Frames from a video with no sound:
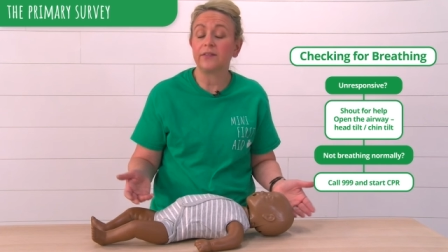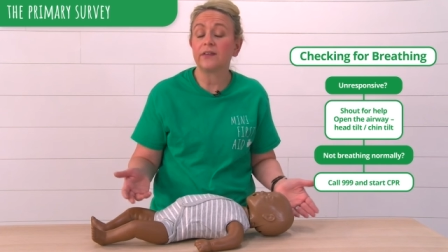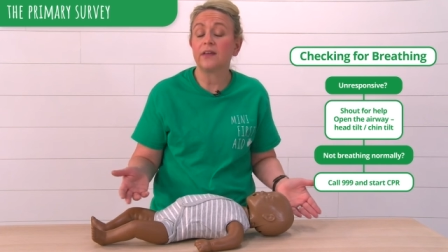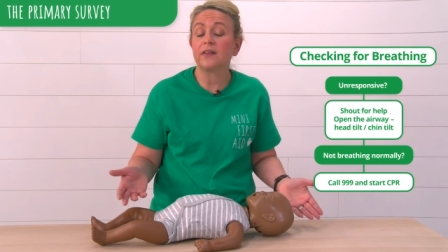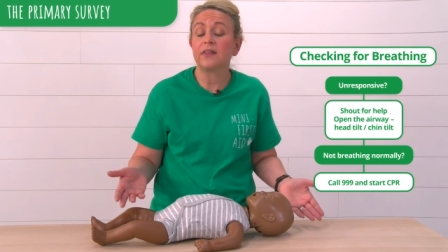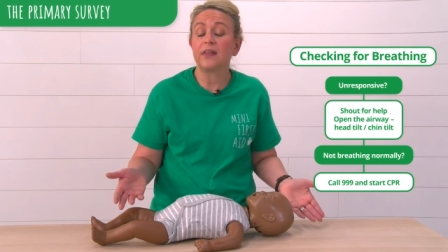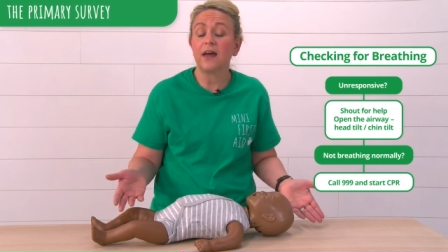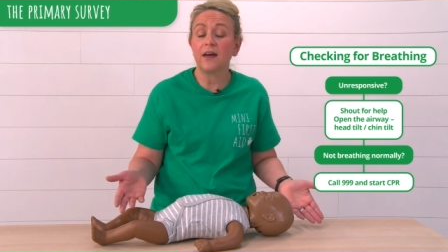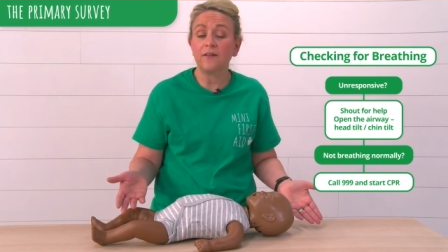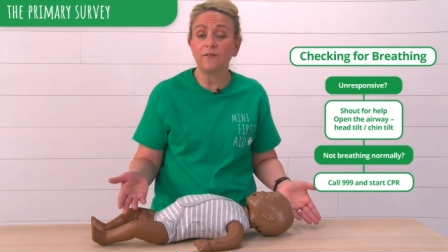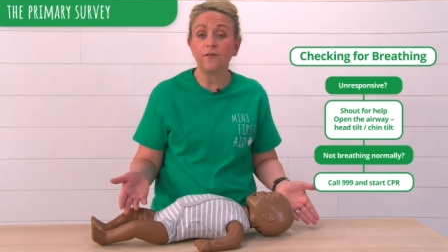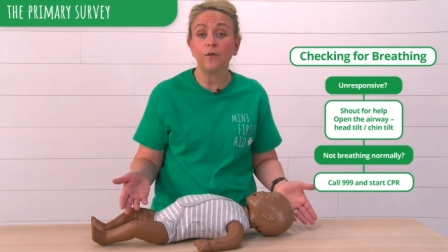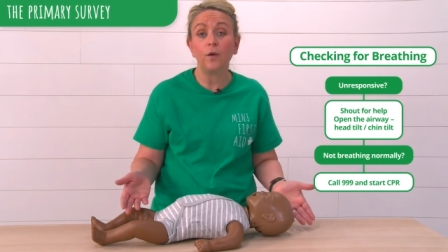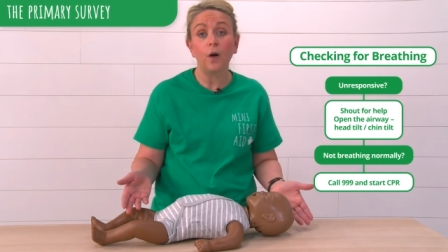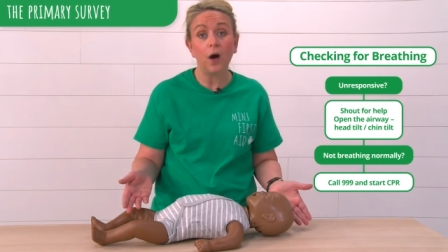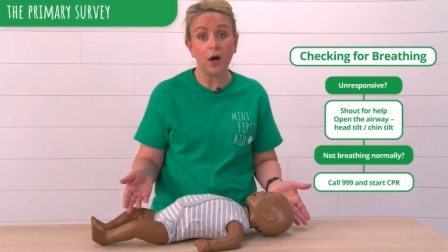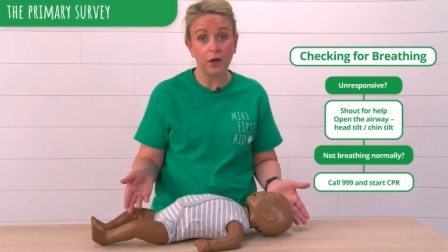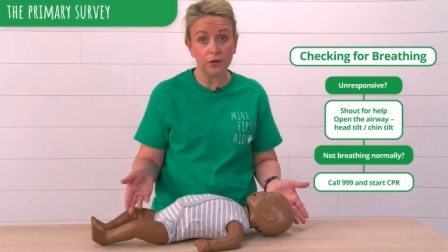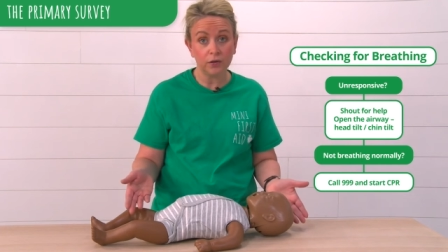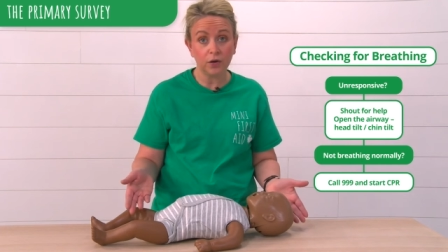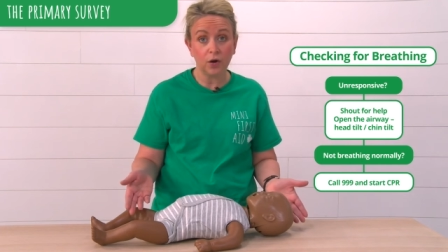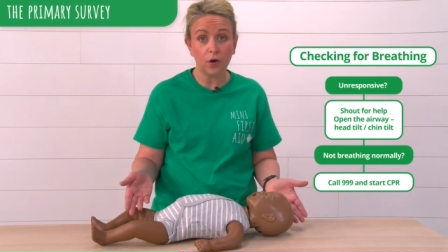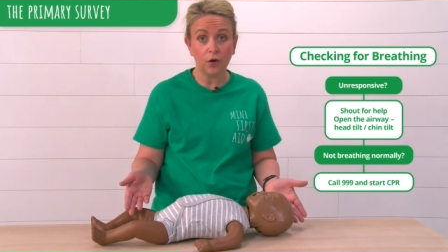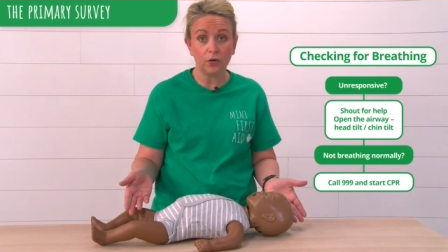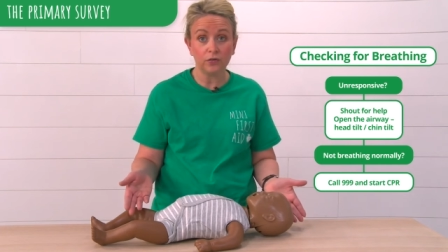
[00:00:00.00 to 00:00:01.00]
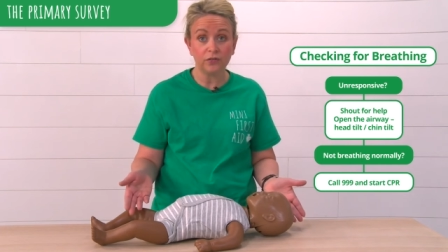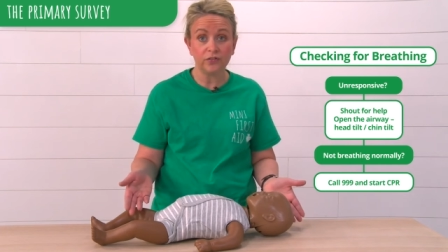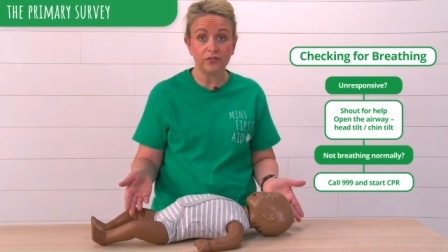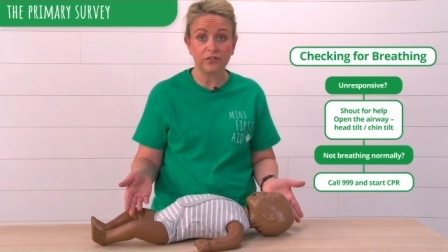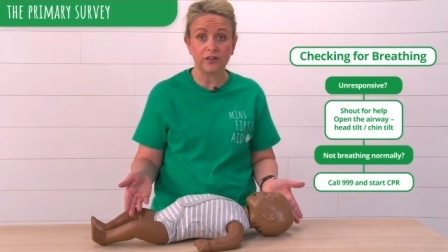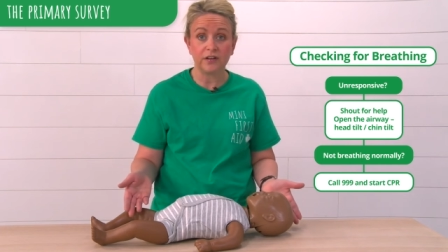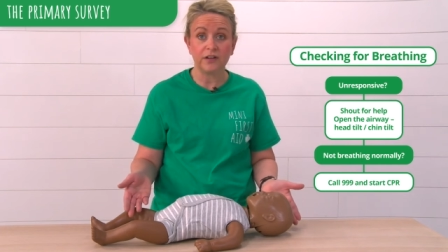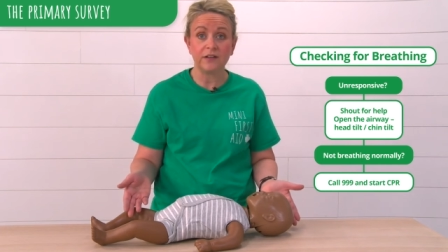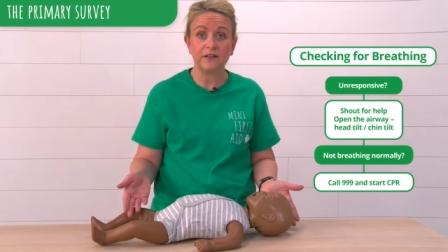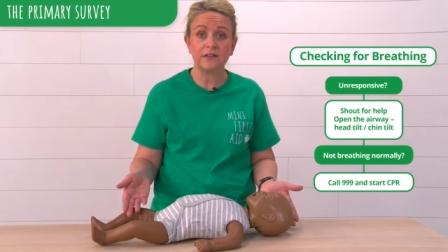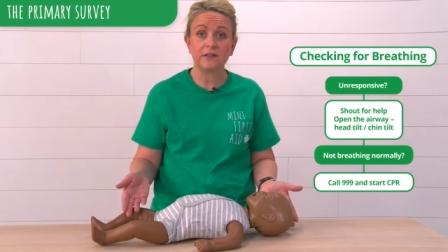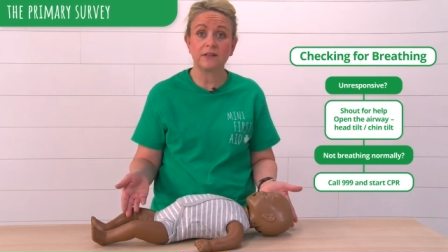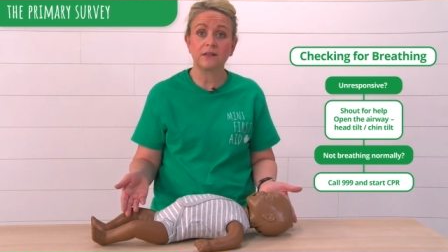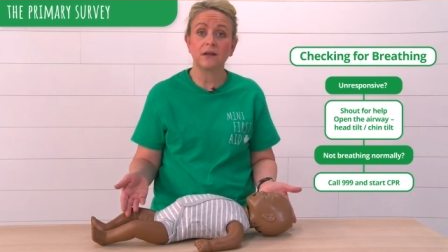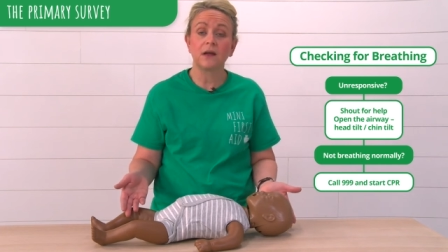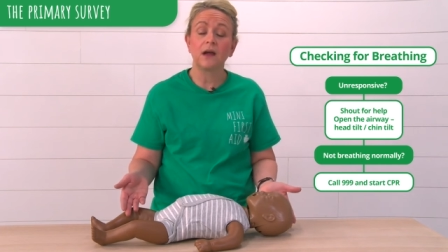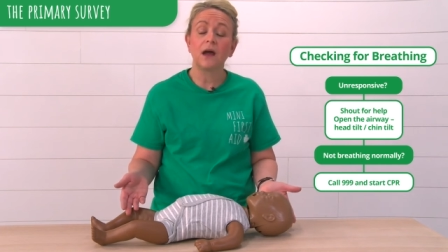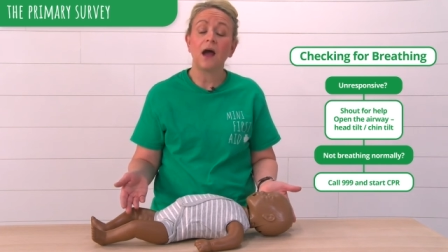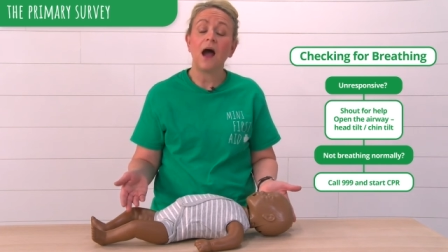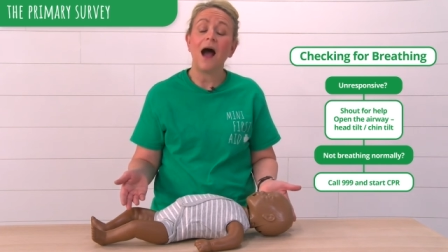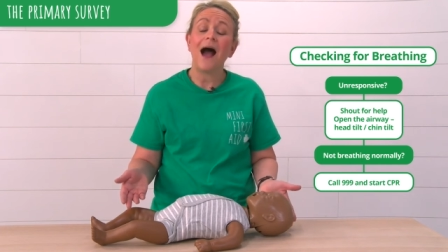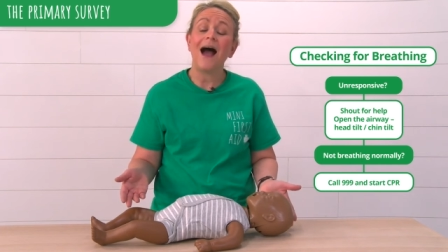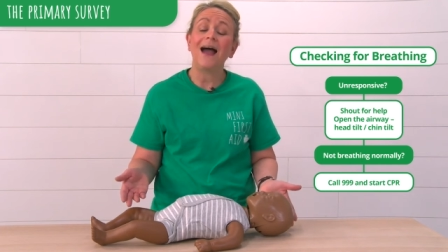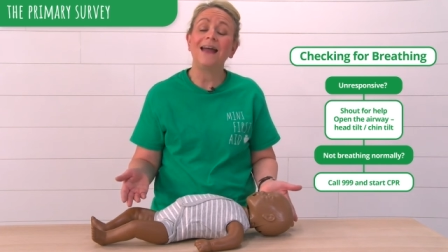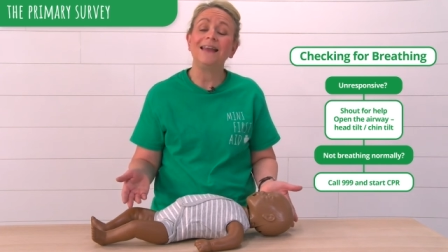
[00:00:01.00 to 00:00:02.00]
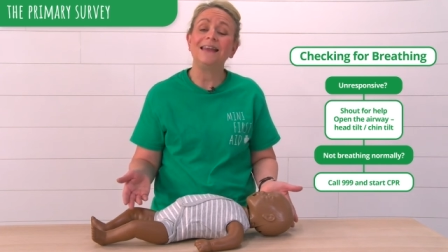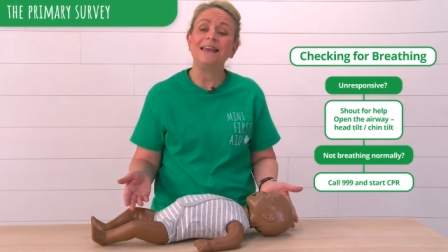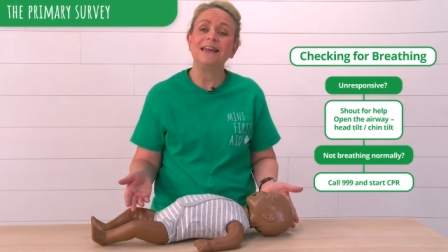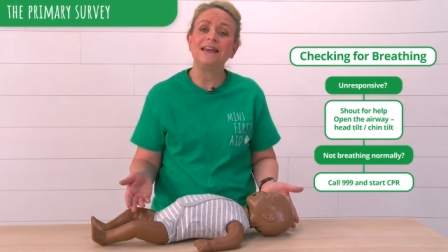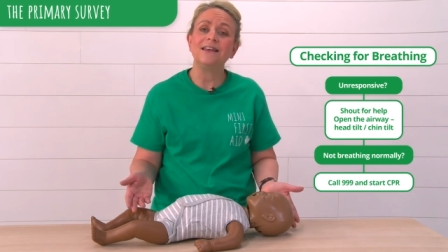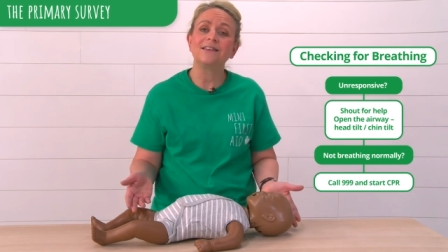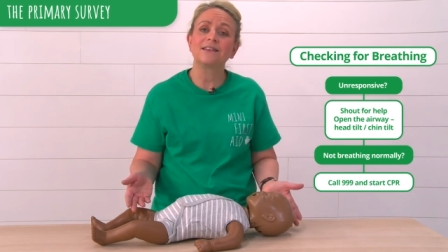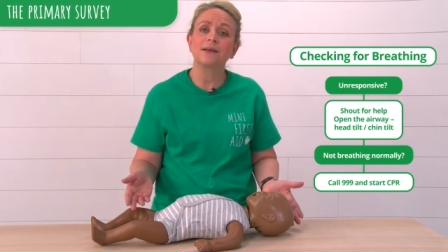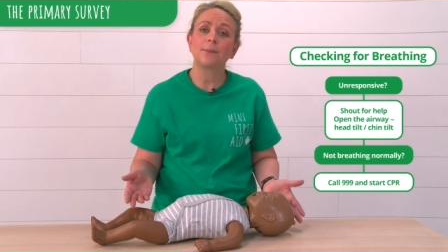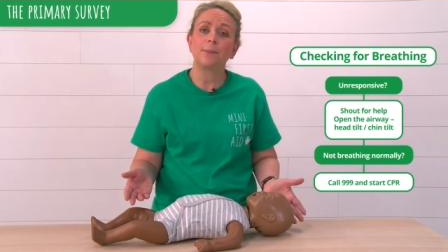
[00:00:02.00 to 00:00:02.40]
so therefore unconscious, I need